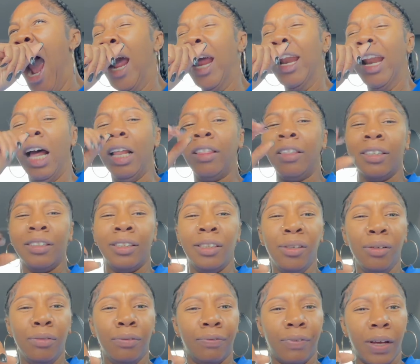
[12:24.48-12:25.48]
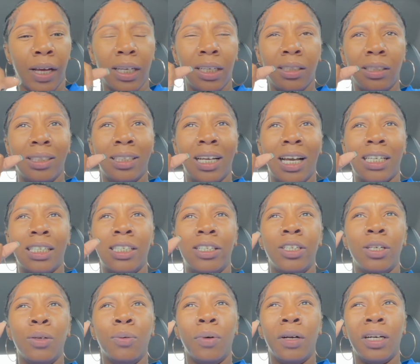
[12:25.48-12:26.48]
nothing too fancy. I
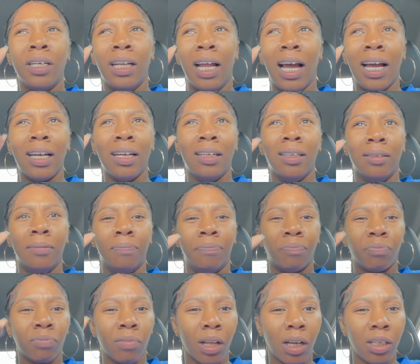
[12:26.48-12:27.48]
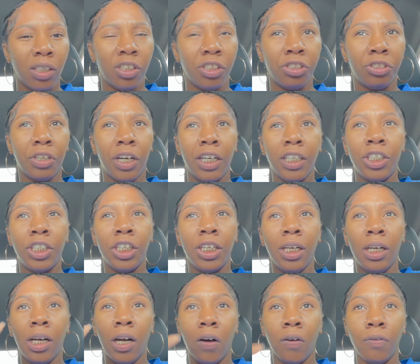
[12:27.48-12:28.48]
still wanted like a stretchy,
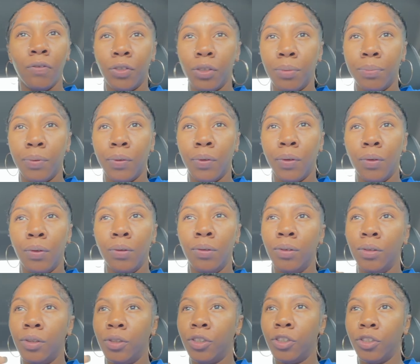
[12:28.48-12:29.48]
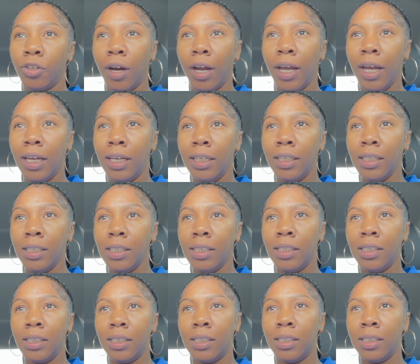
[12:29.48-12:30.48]
comfortable
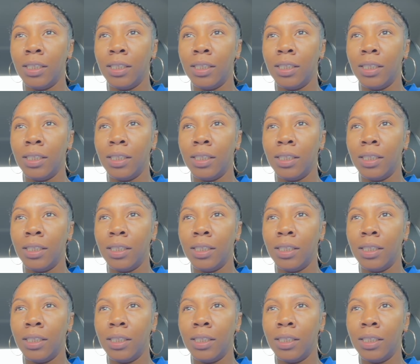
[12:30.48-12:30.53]
dress